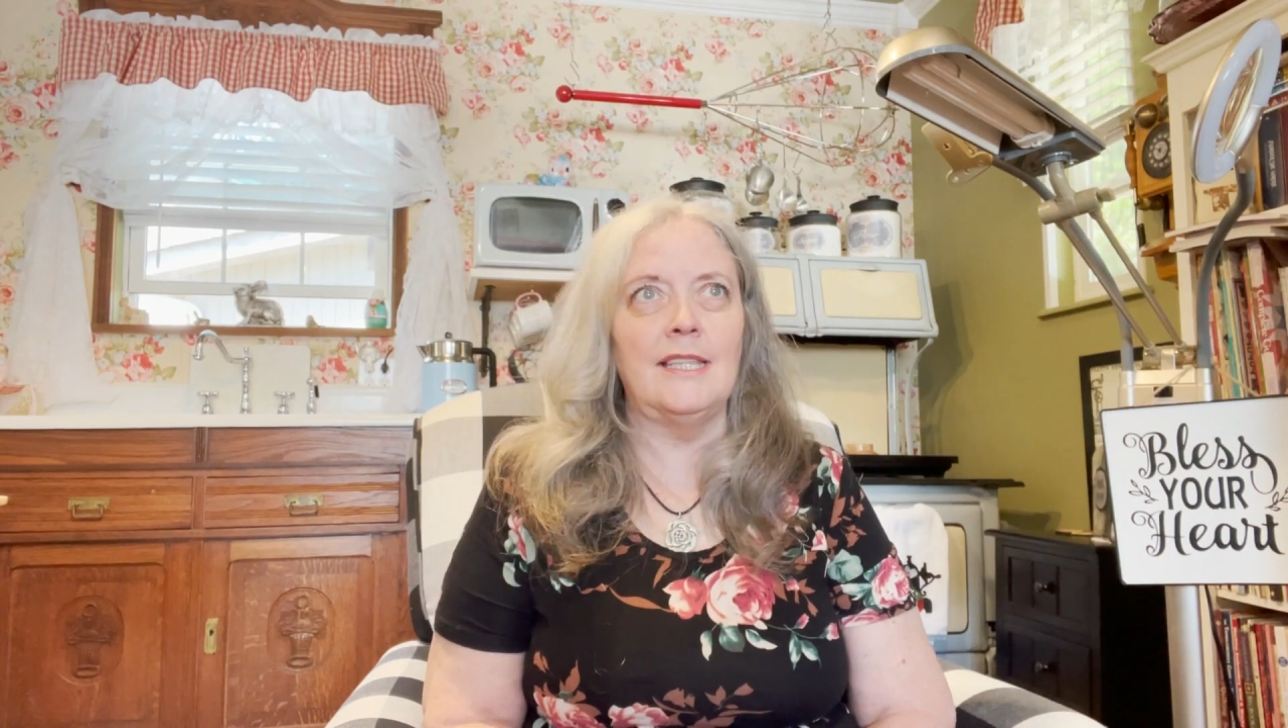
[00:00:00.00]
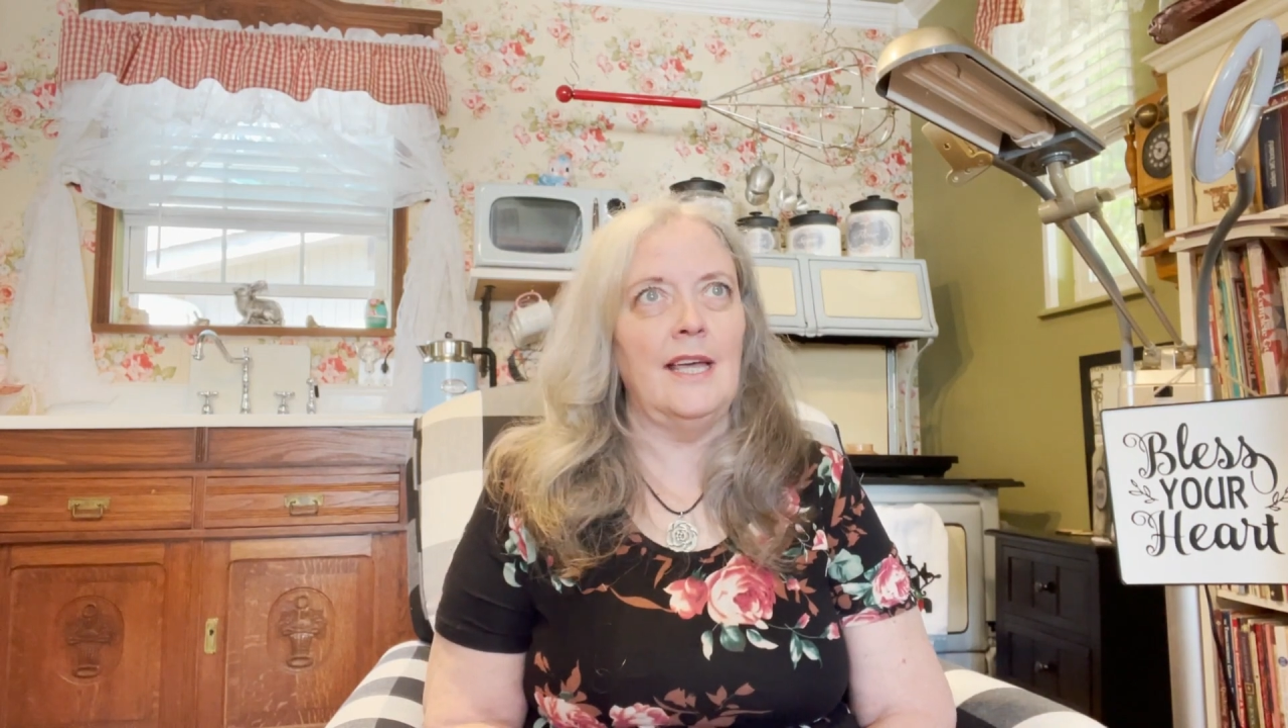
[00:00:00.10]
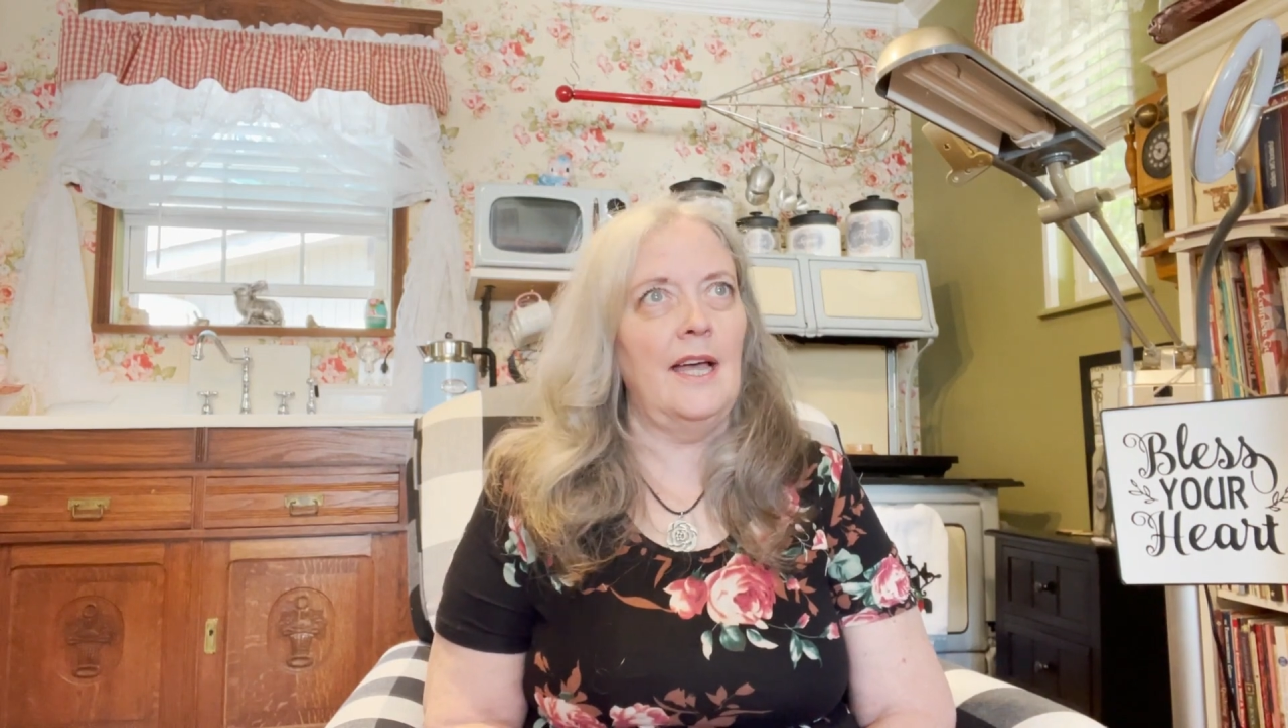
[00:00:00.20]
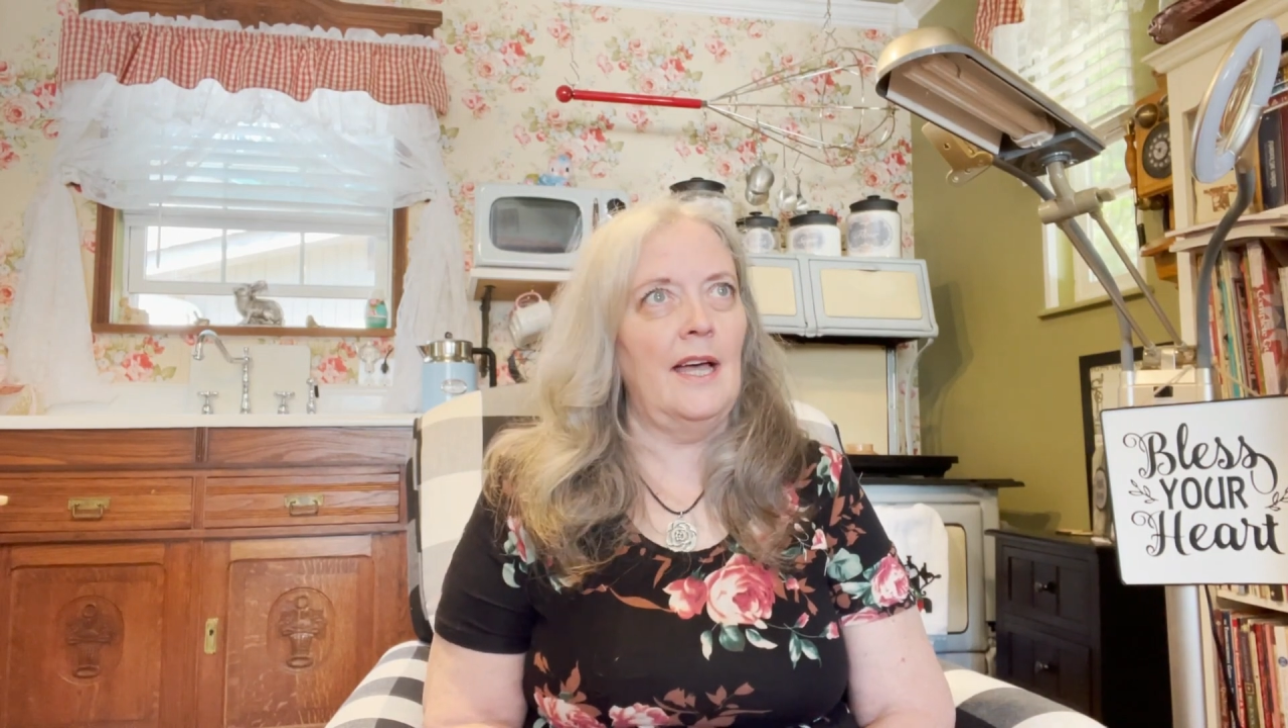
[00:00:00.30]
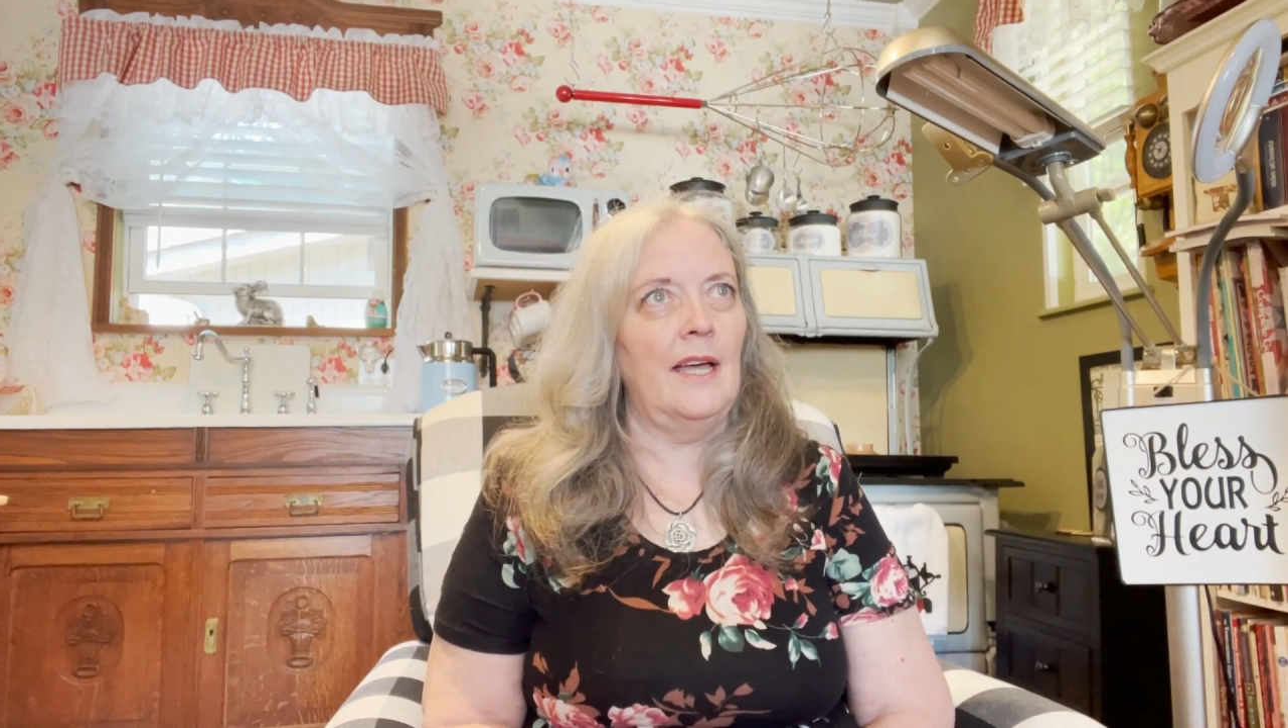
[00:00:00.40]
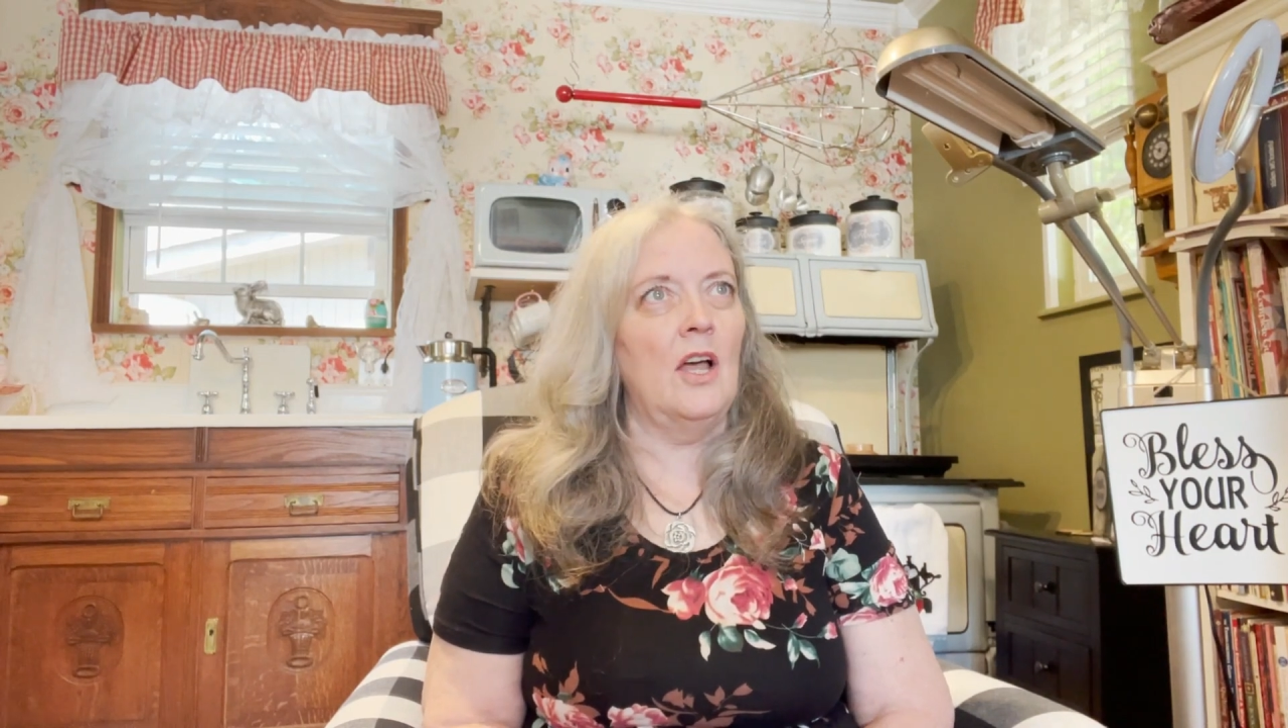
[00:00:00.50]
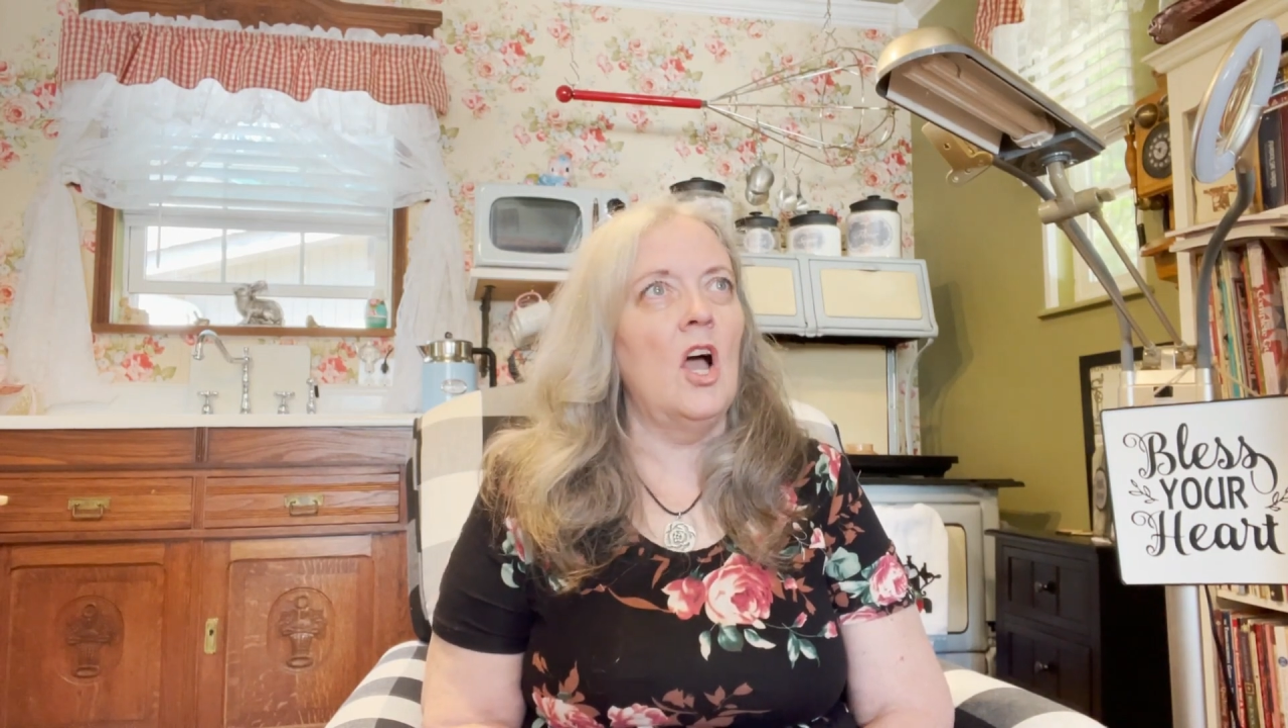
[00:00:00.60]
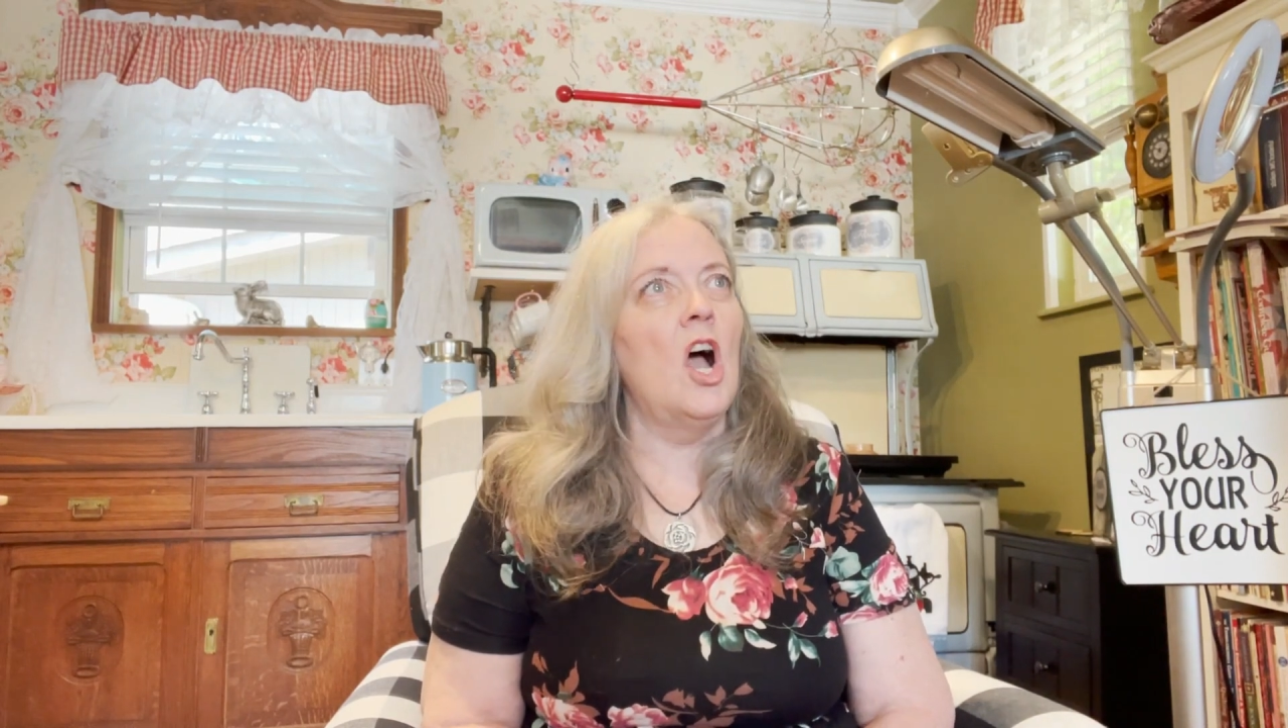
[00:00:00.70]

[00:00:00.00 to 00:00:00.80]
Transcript: that.